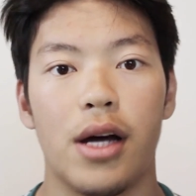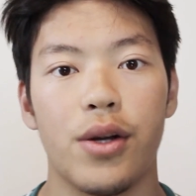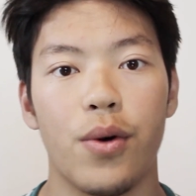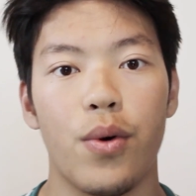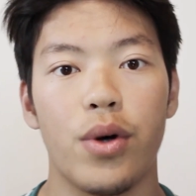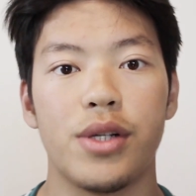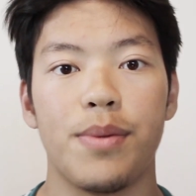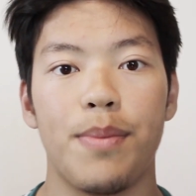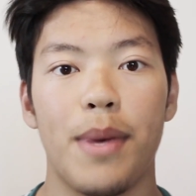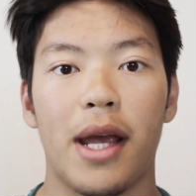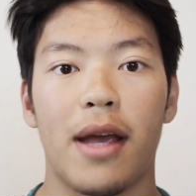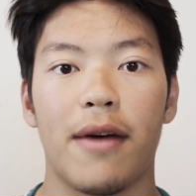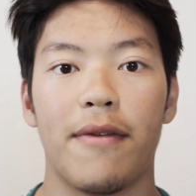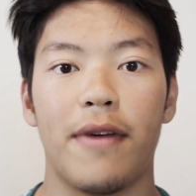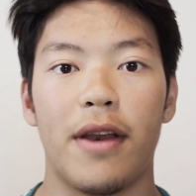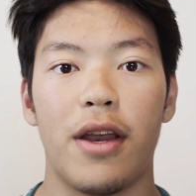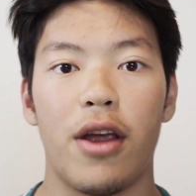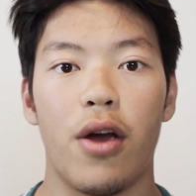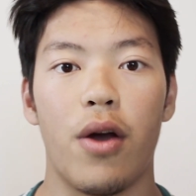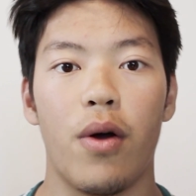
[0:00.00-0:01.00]
I don't want to make a
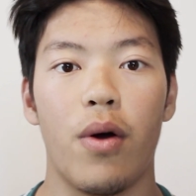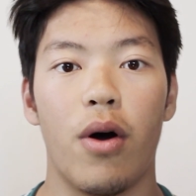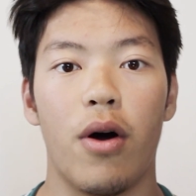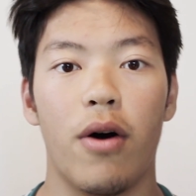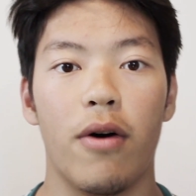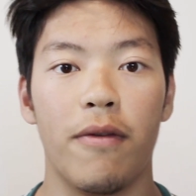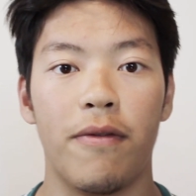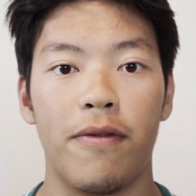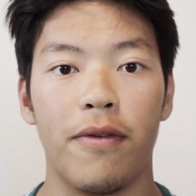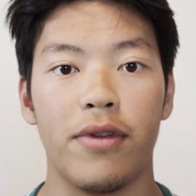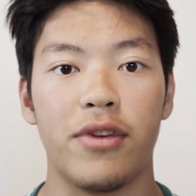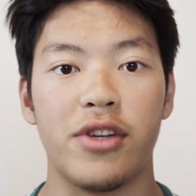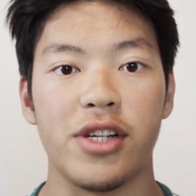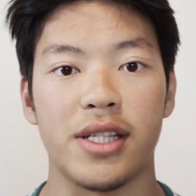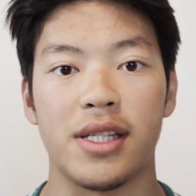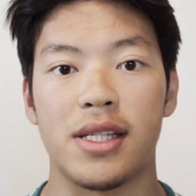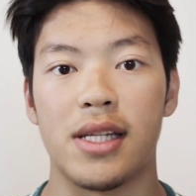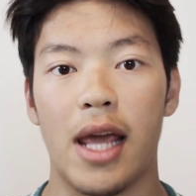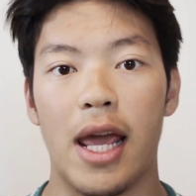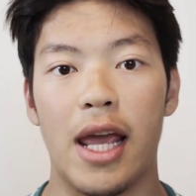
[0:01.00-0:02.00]
video of
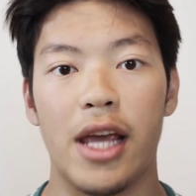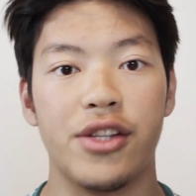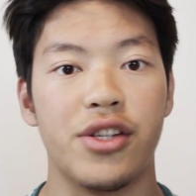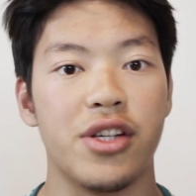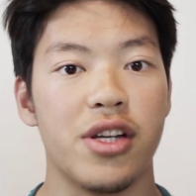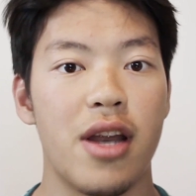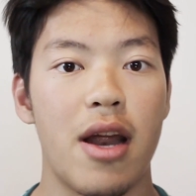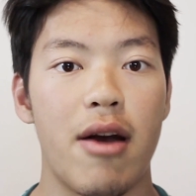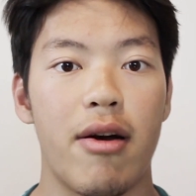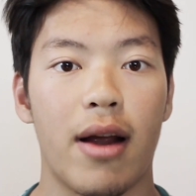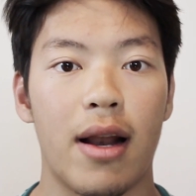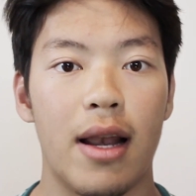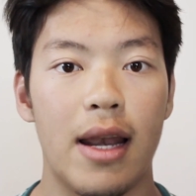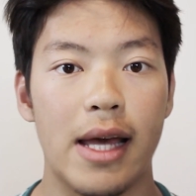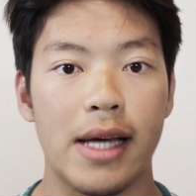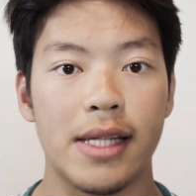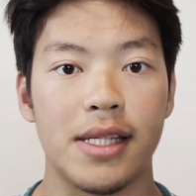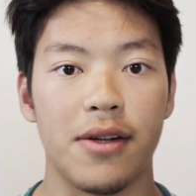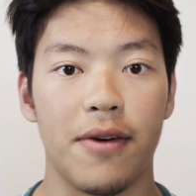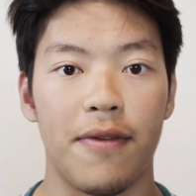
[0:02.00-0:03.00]
just a generic
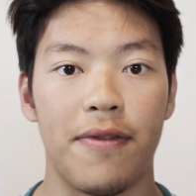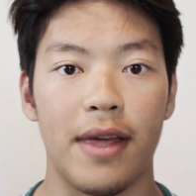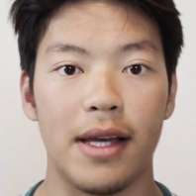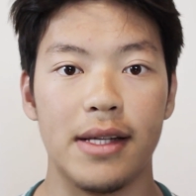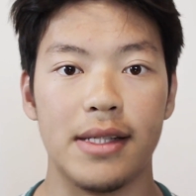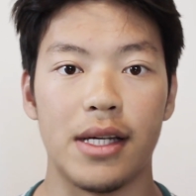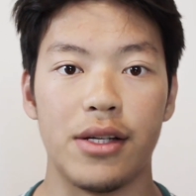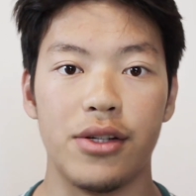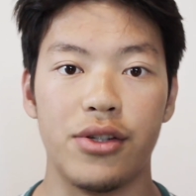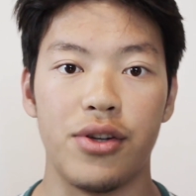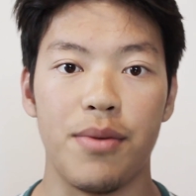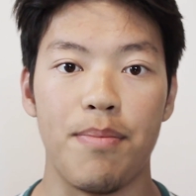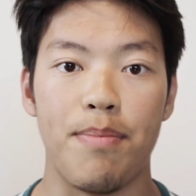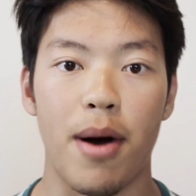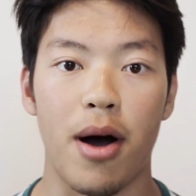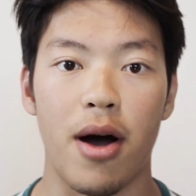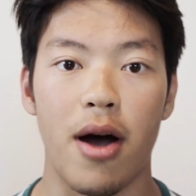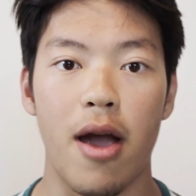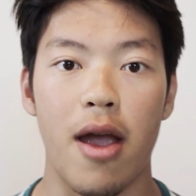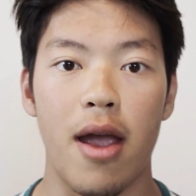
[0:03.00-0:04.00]
list of things that you should
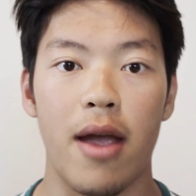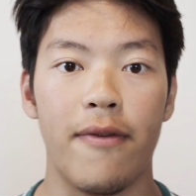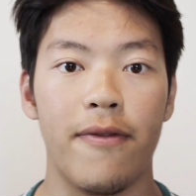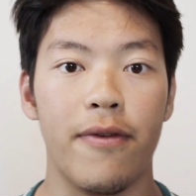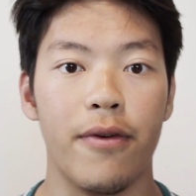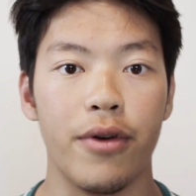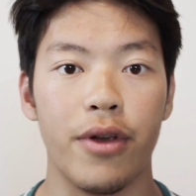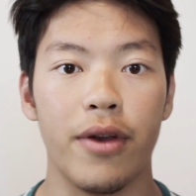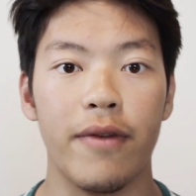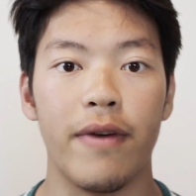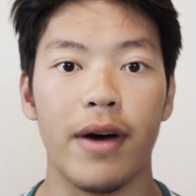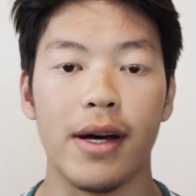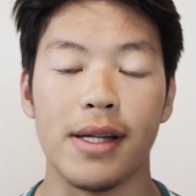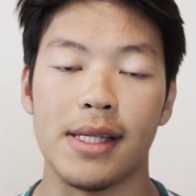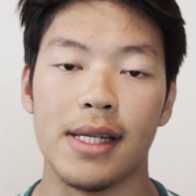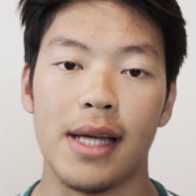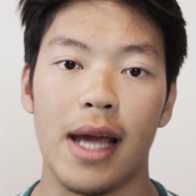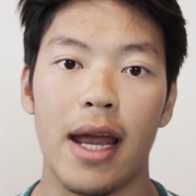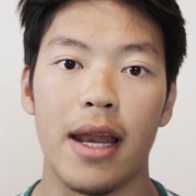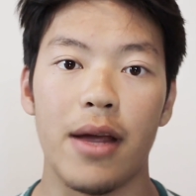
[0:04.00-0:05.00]
buy for
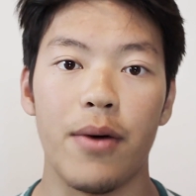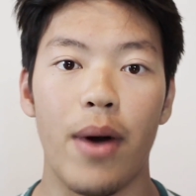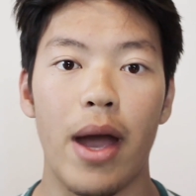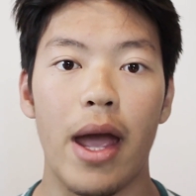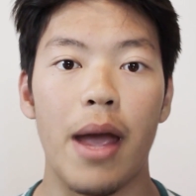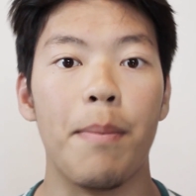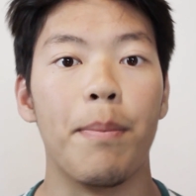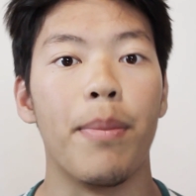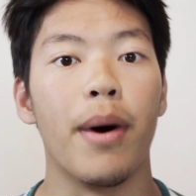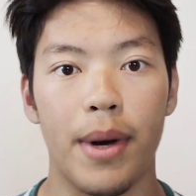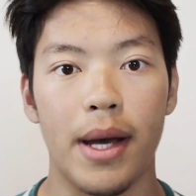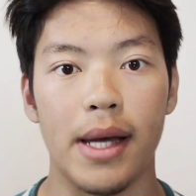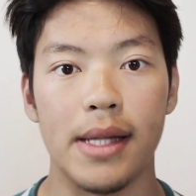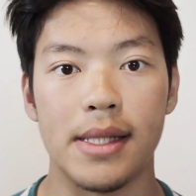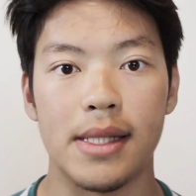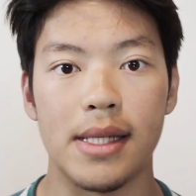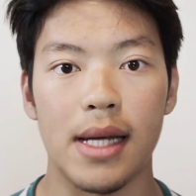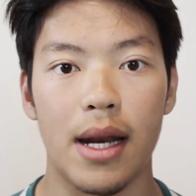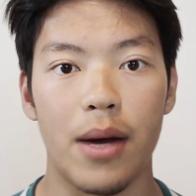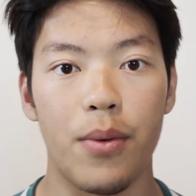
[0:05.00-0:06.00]
university anyway, but
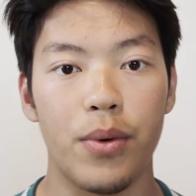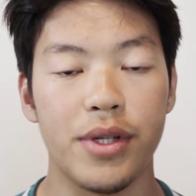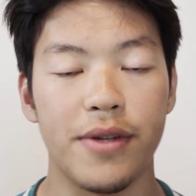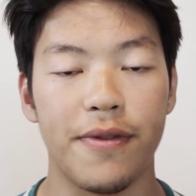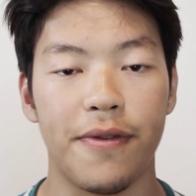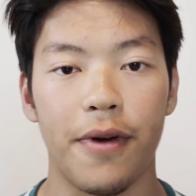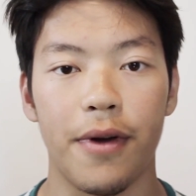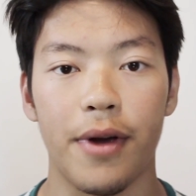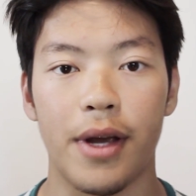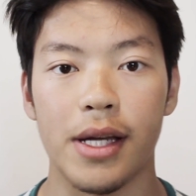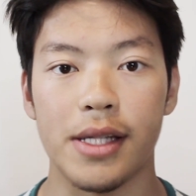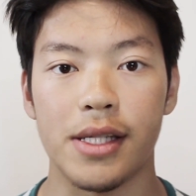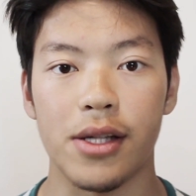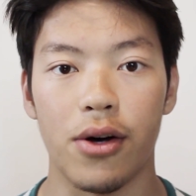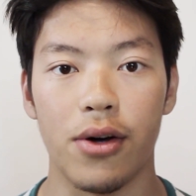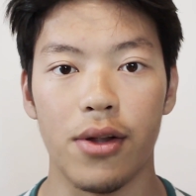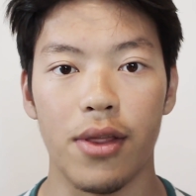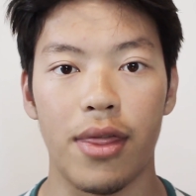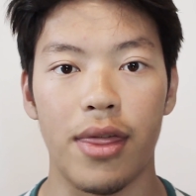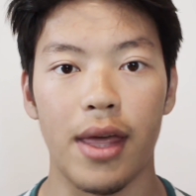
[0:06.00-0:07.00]
instead I want to focus
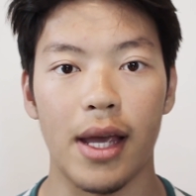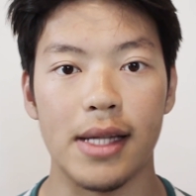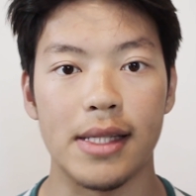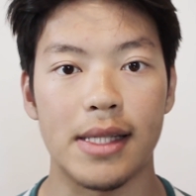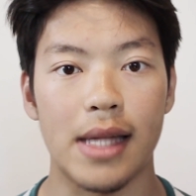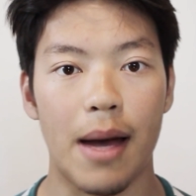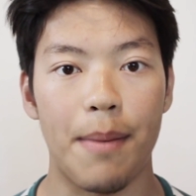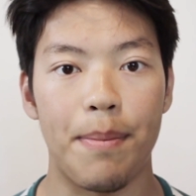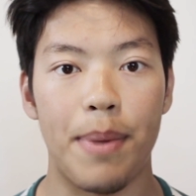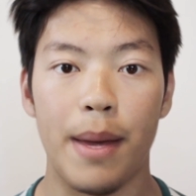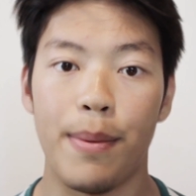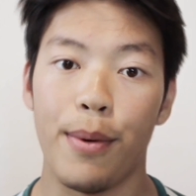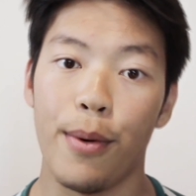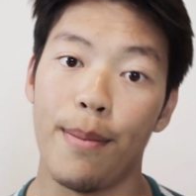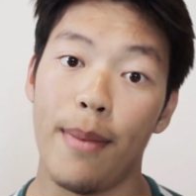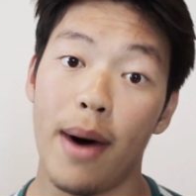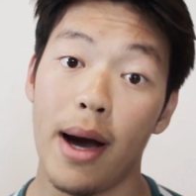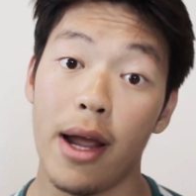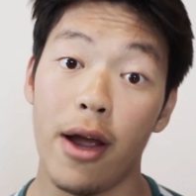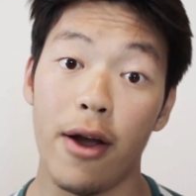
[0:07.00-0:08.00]
on things that people
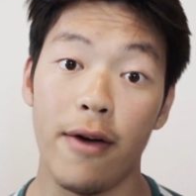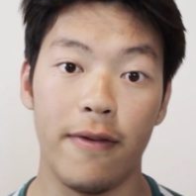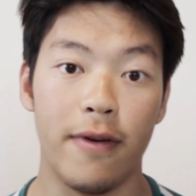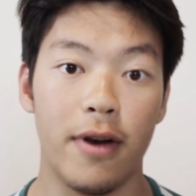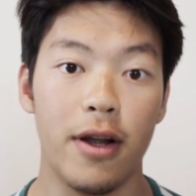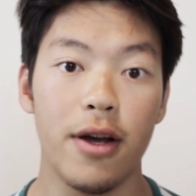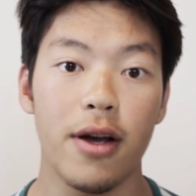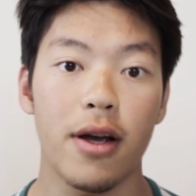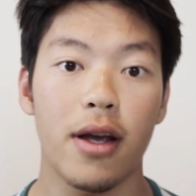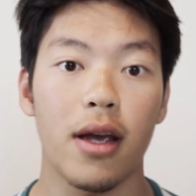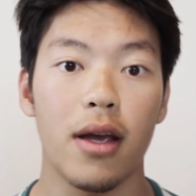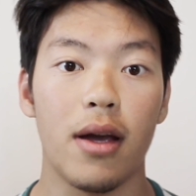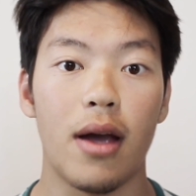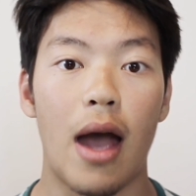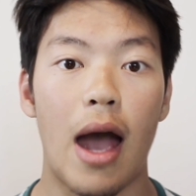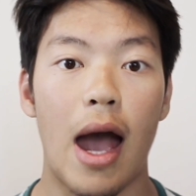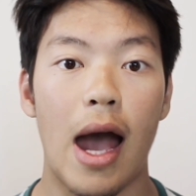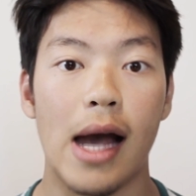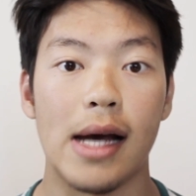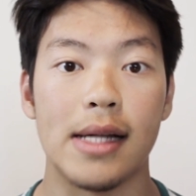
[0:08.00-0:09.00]
might overlook
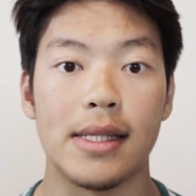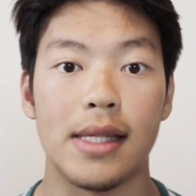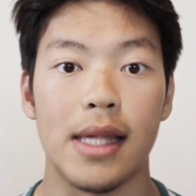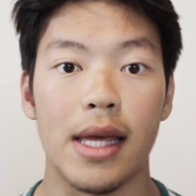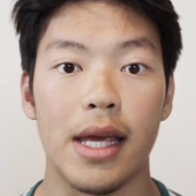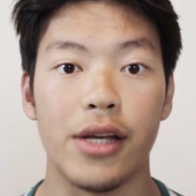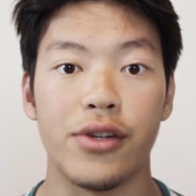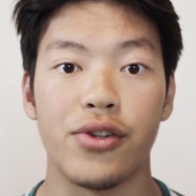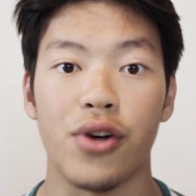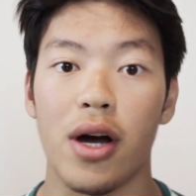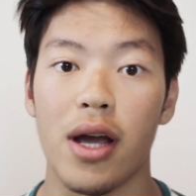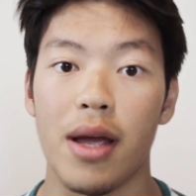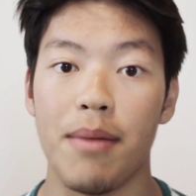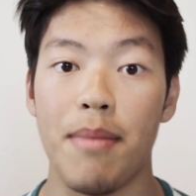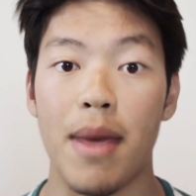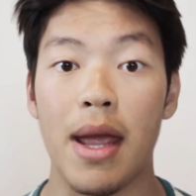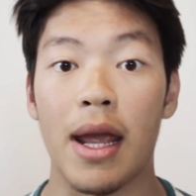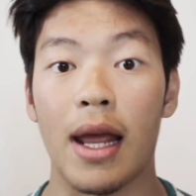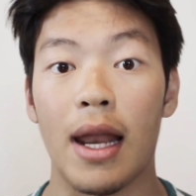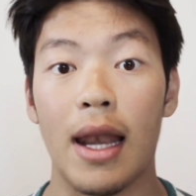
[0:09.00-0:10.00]
as they try
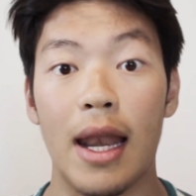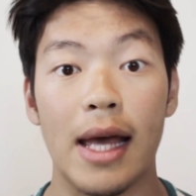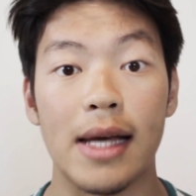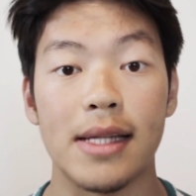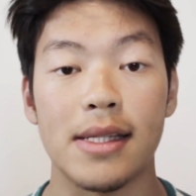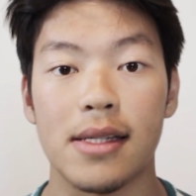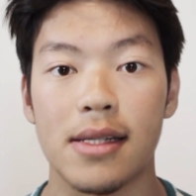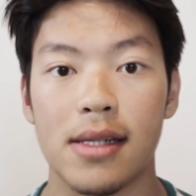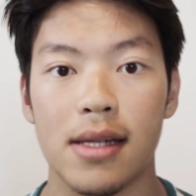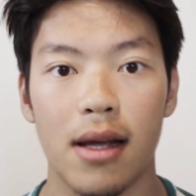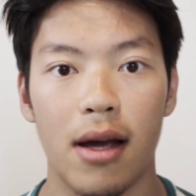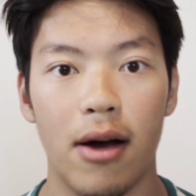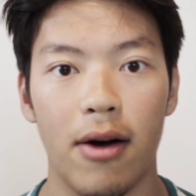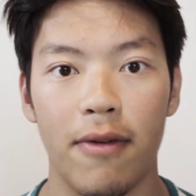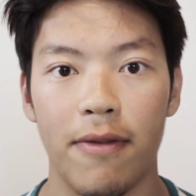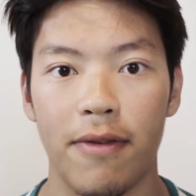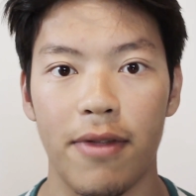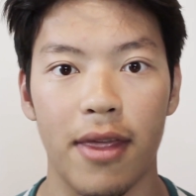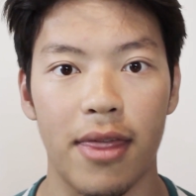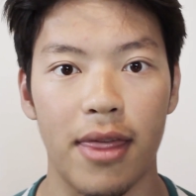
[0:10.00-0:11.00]
and make a list
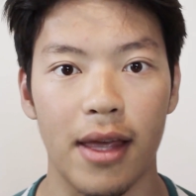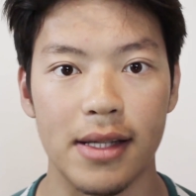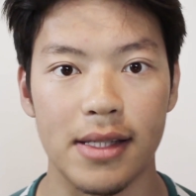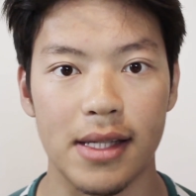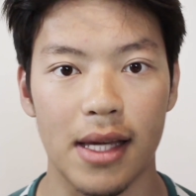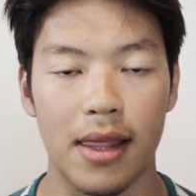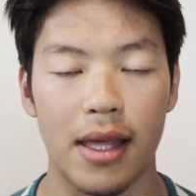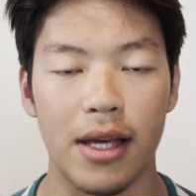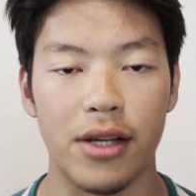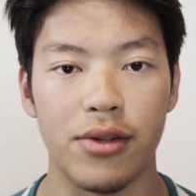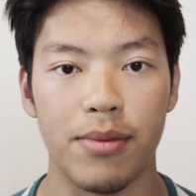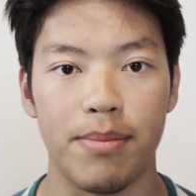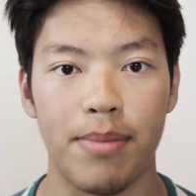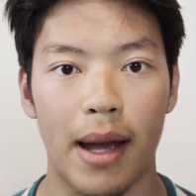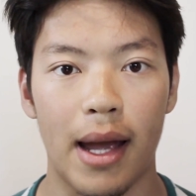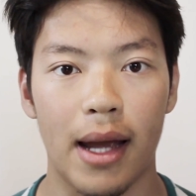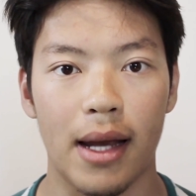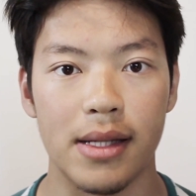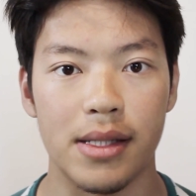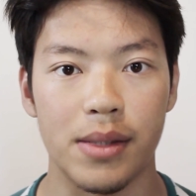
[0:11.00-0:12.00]
of the things that they should
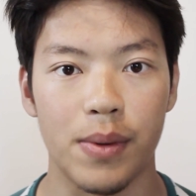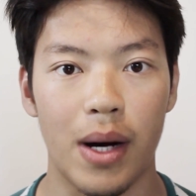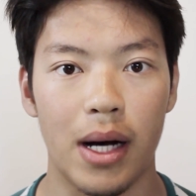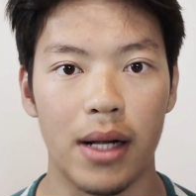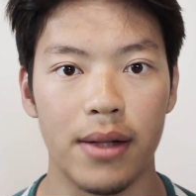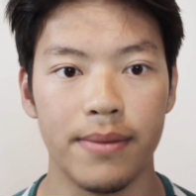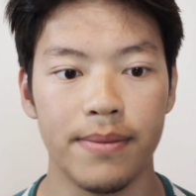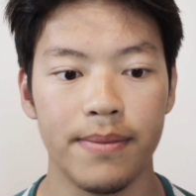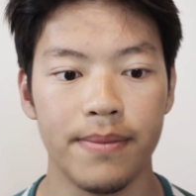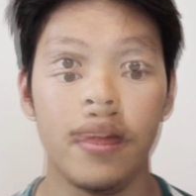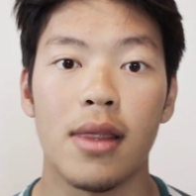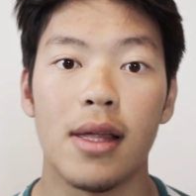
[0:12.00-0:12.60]
pack as well.